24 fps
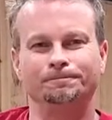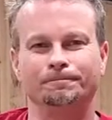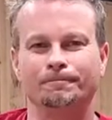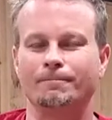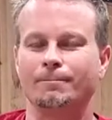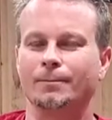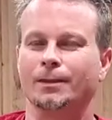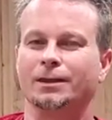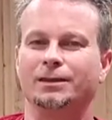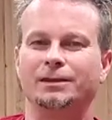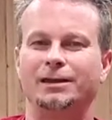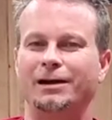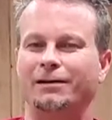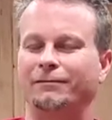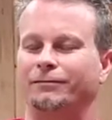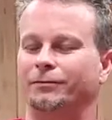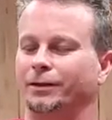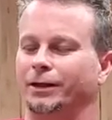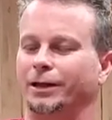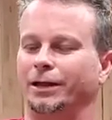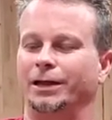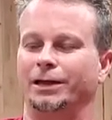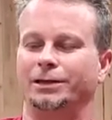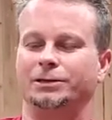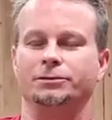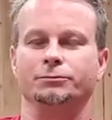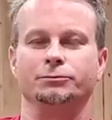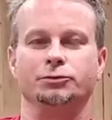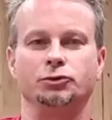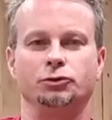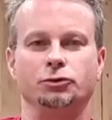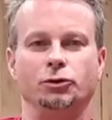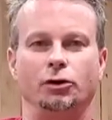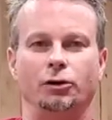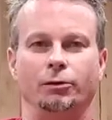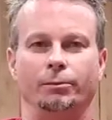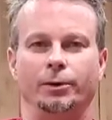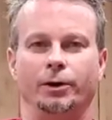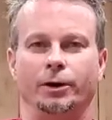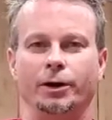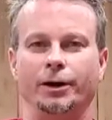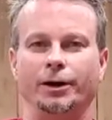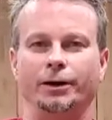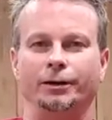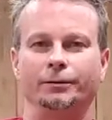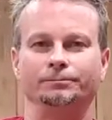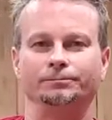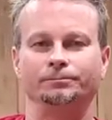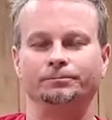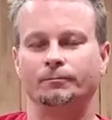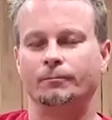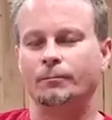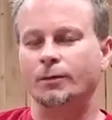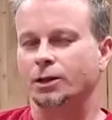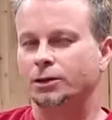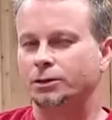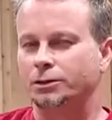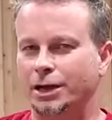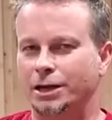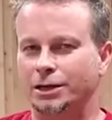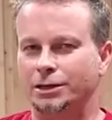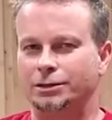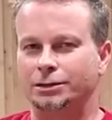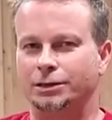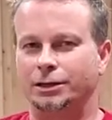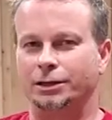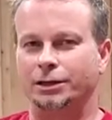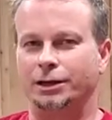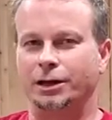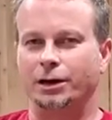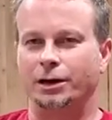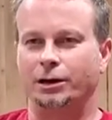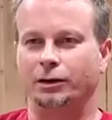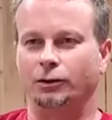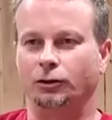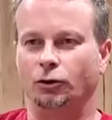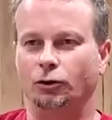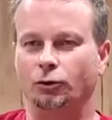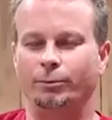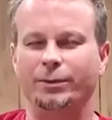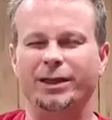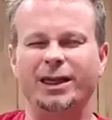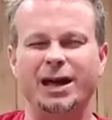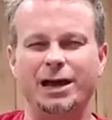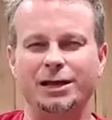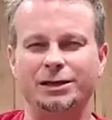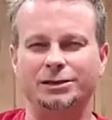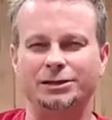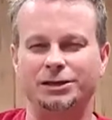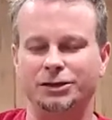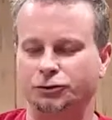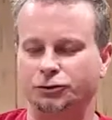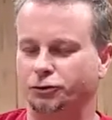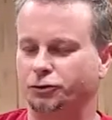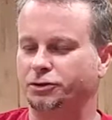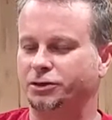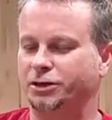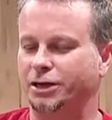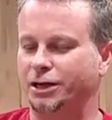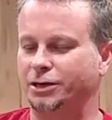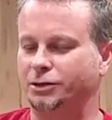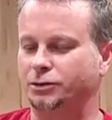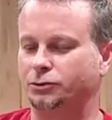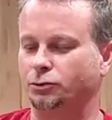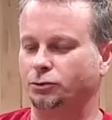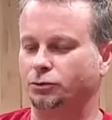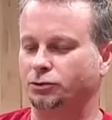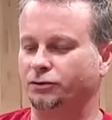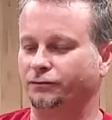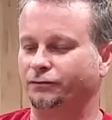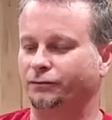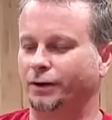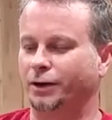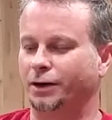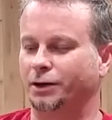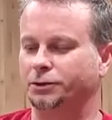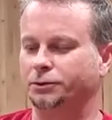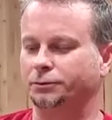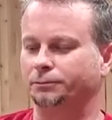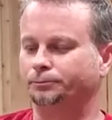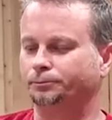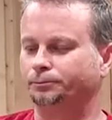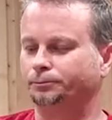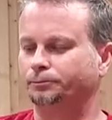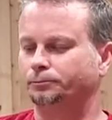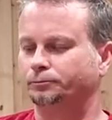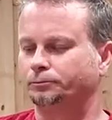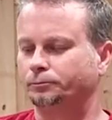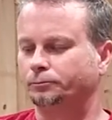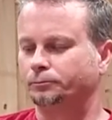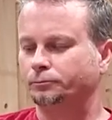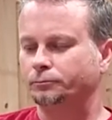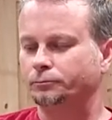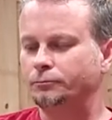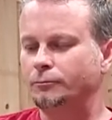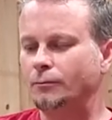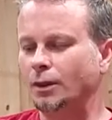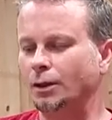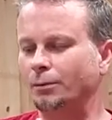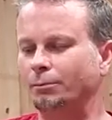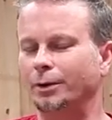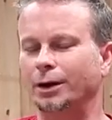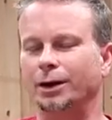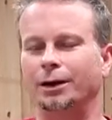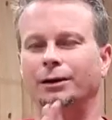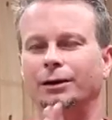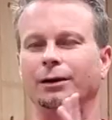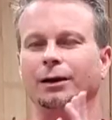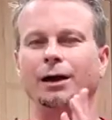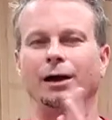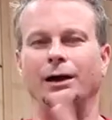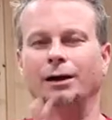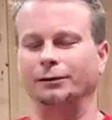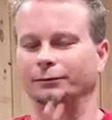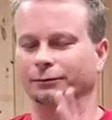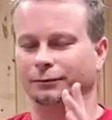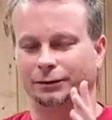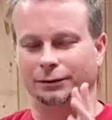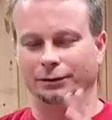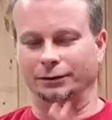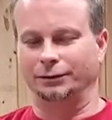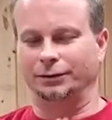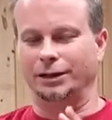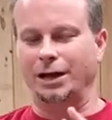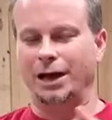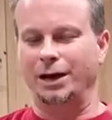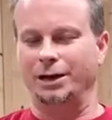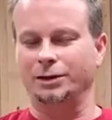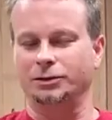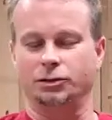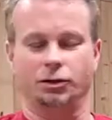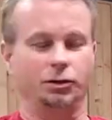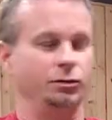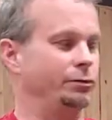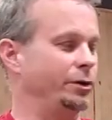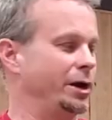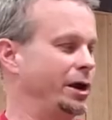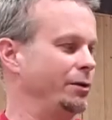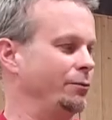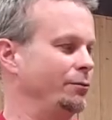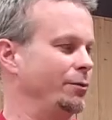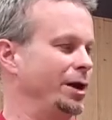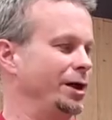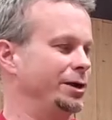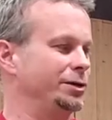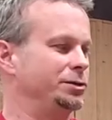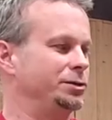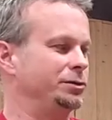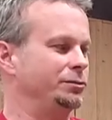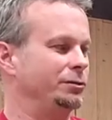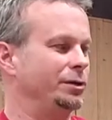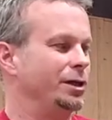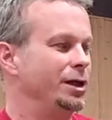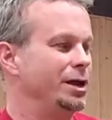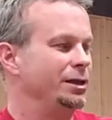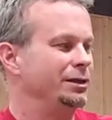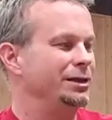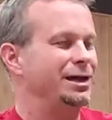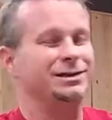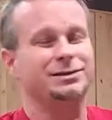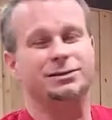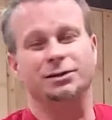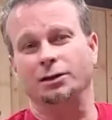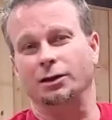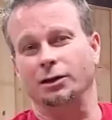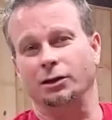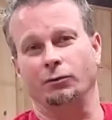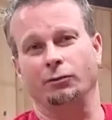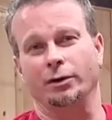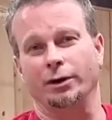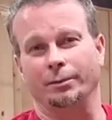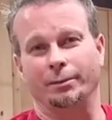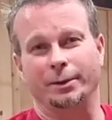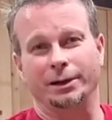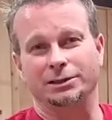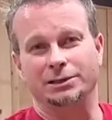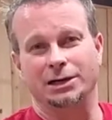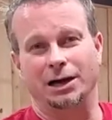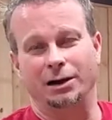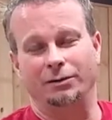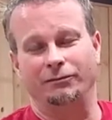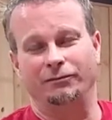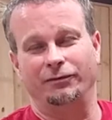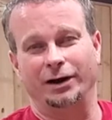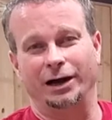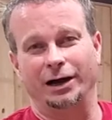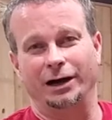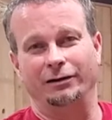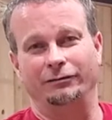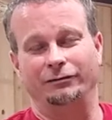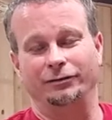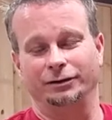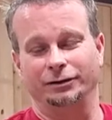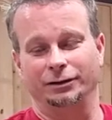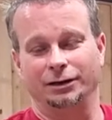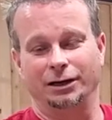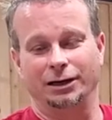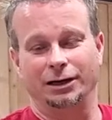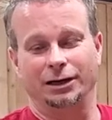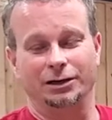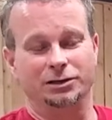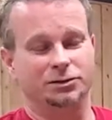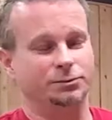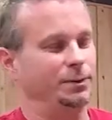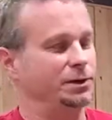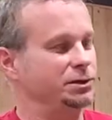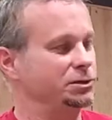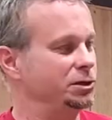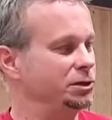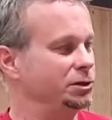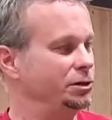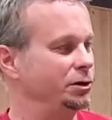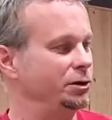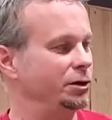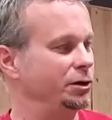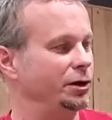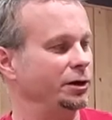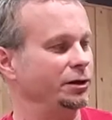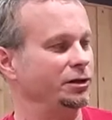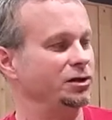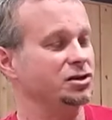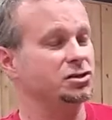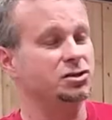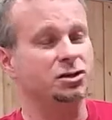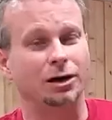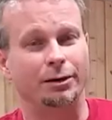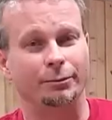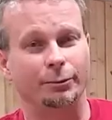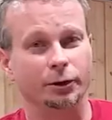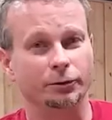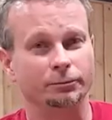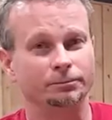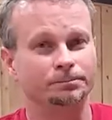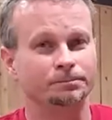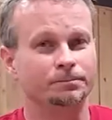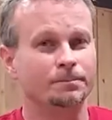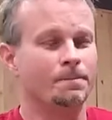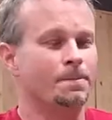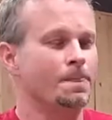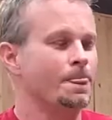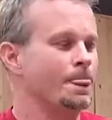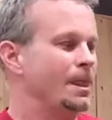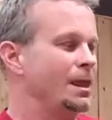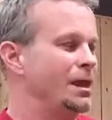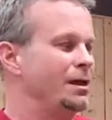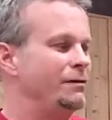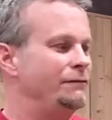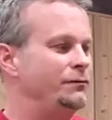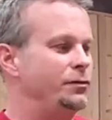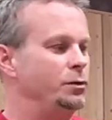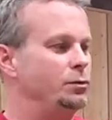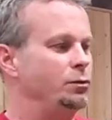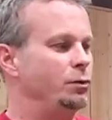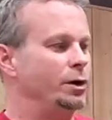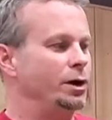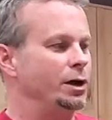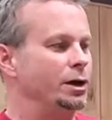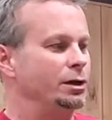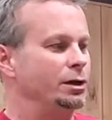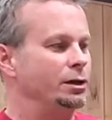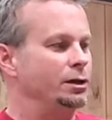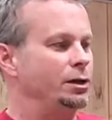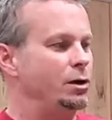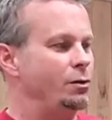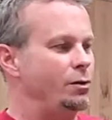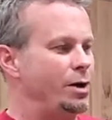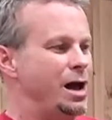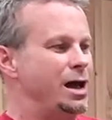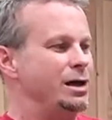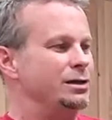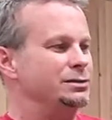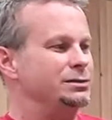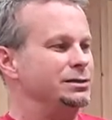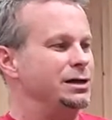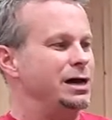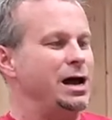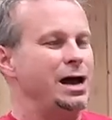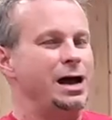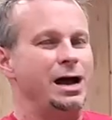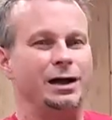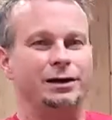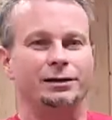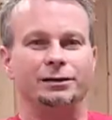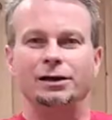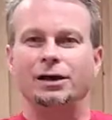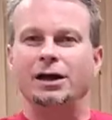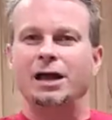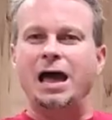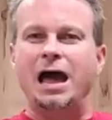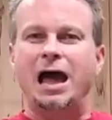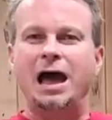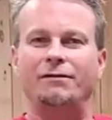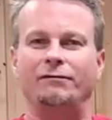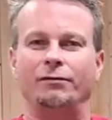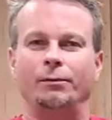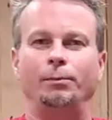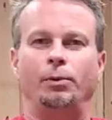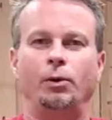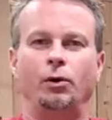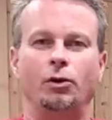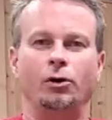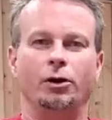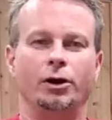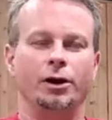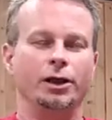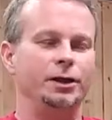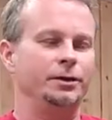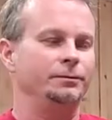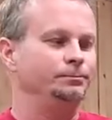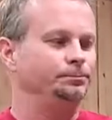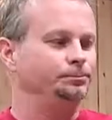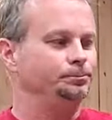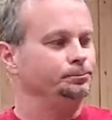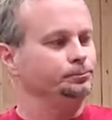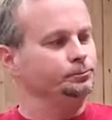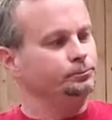Definitely get some strawberry taste in there. A little bit of that citrus taste towards the finish. But that is a great wine, too. That's another one of my top five, especially during the summer. If you want to go outside, have a party,